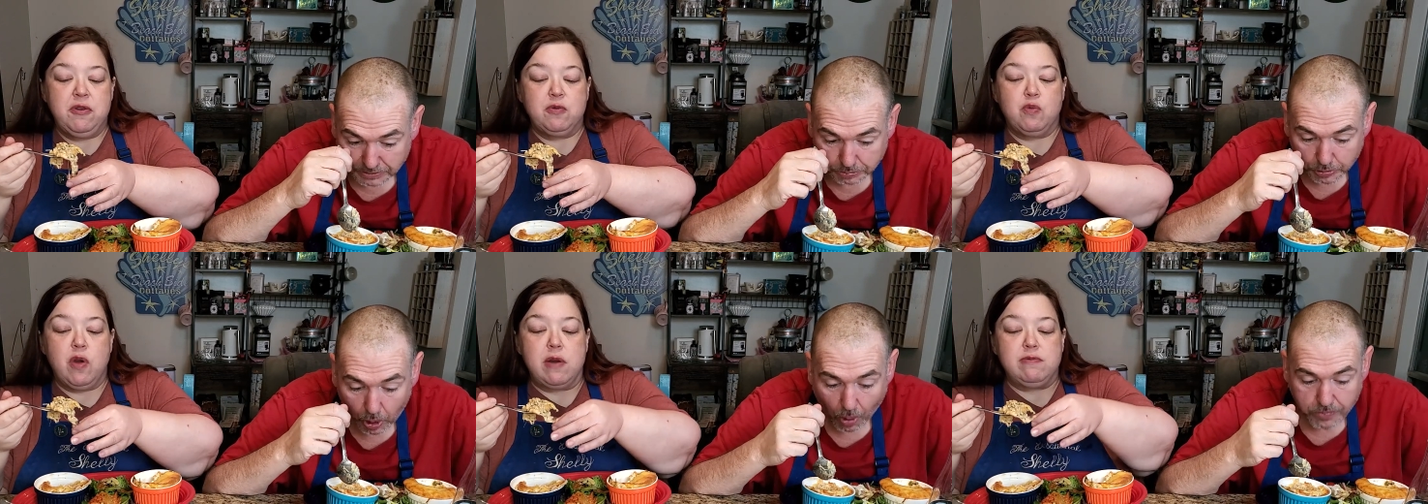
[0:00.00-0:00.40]

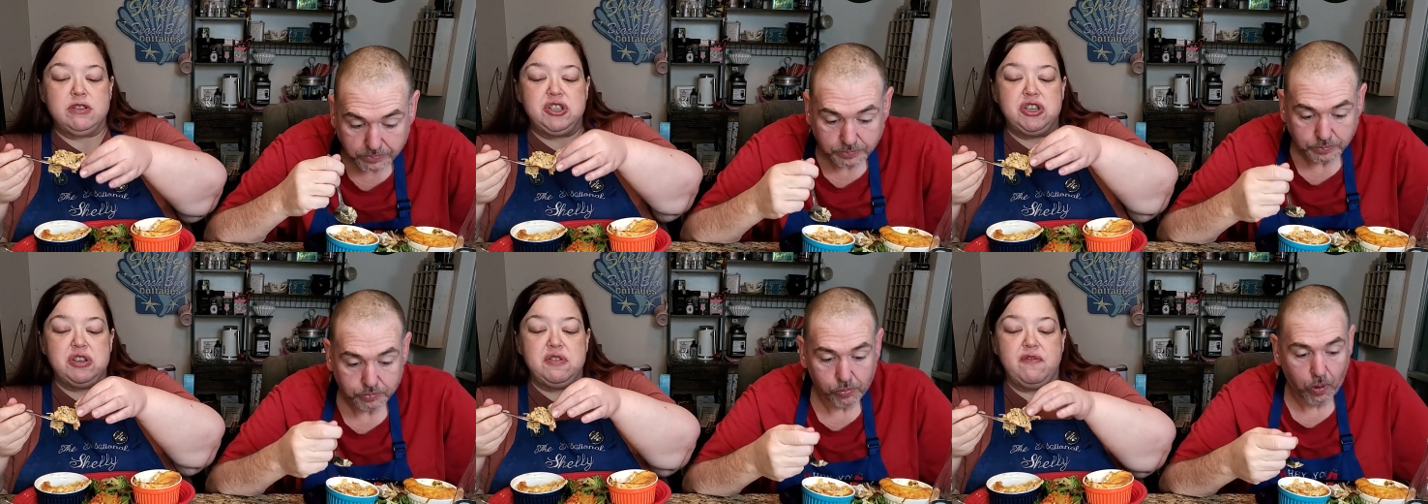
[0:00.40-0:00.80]
Speaker 1: What would
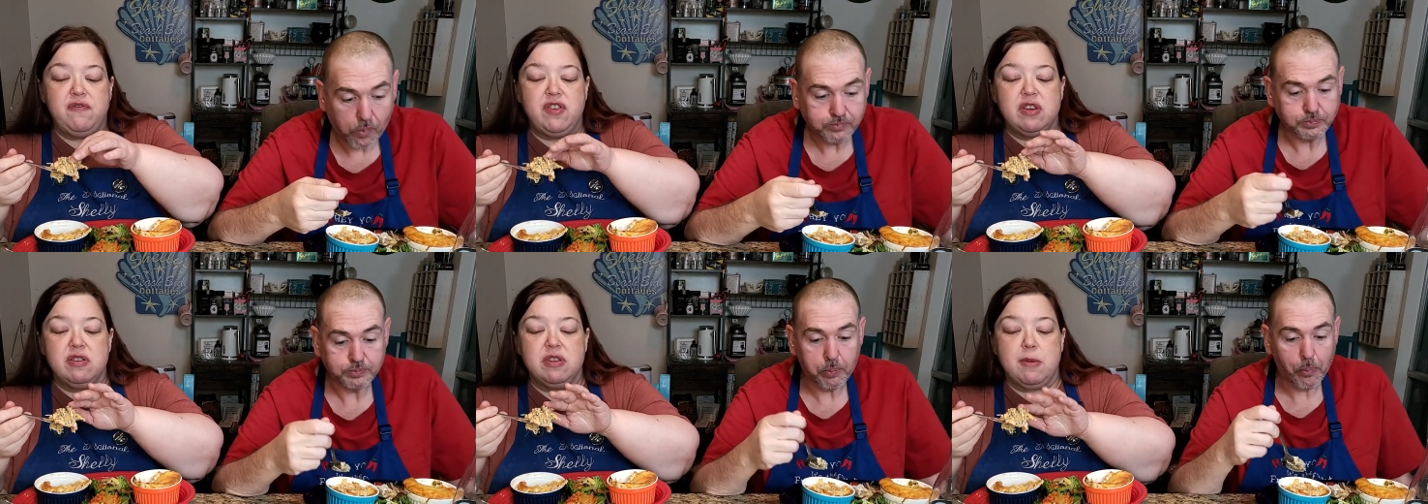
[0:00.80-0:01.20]
you
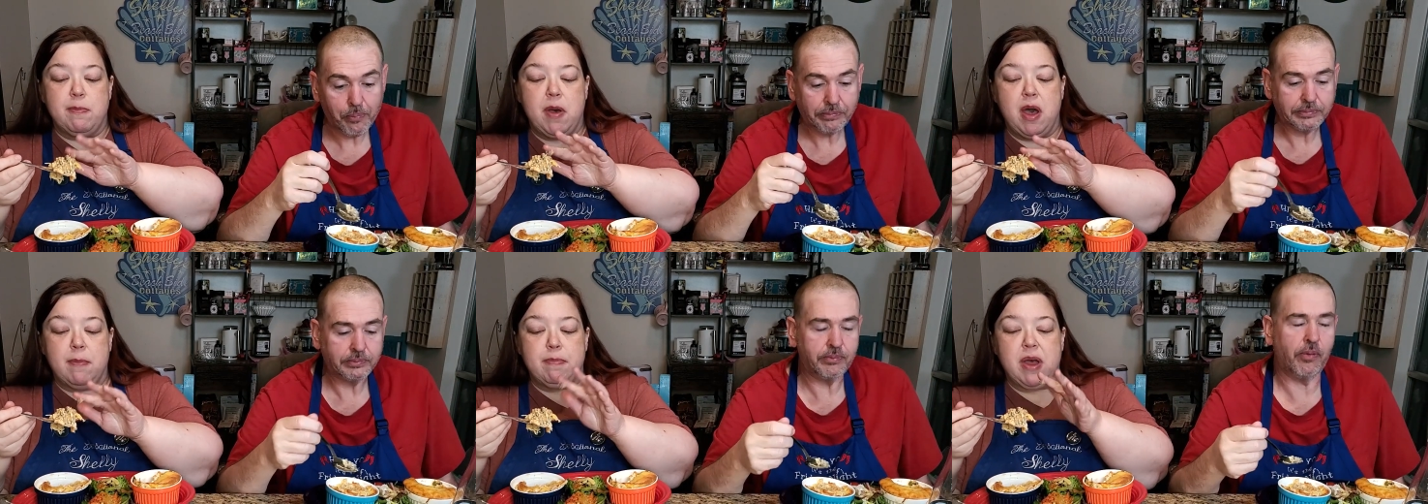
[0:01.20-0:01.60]
fill the
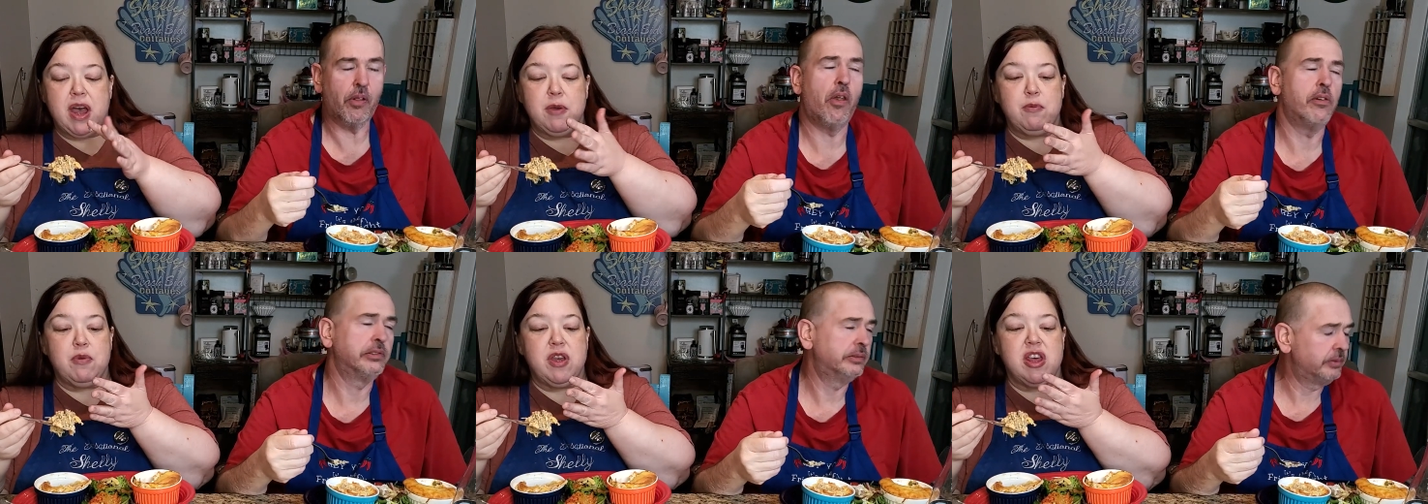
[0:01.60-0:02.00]
pot
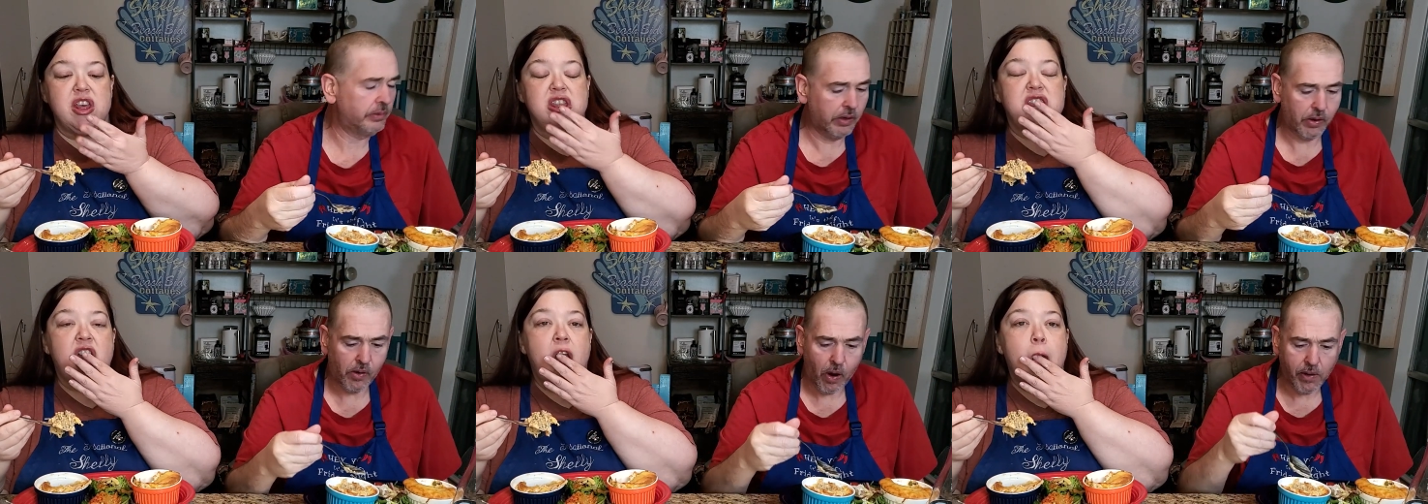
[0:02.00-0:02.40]
pie
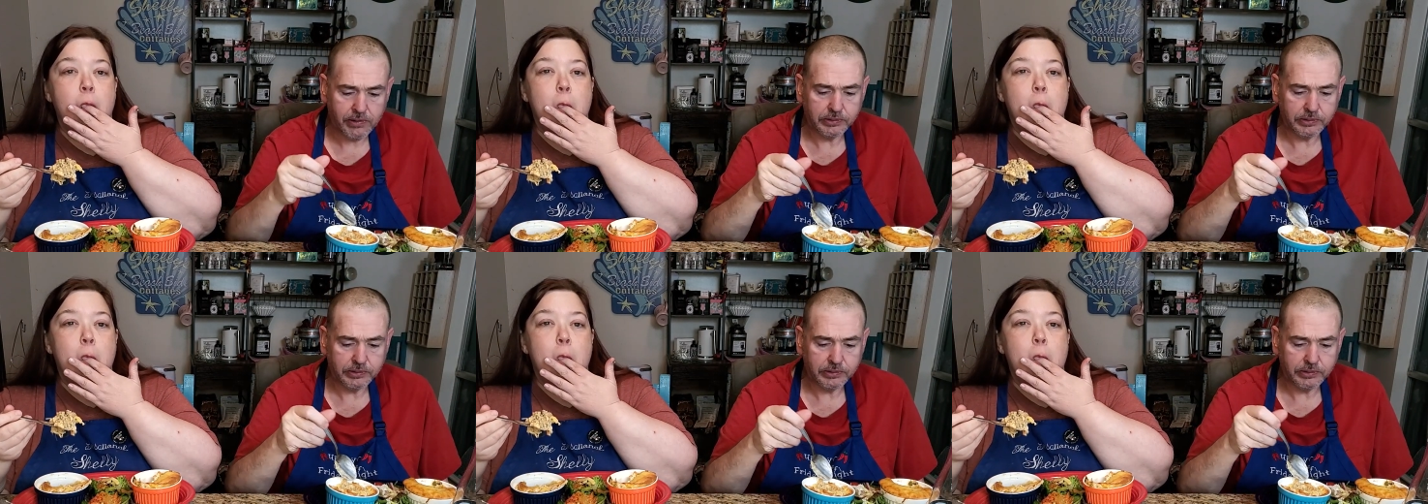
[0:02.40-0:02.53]
with?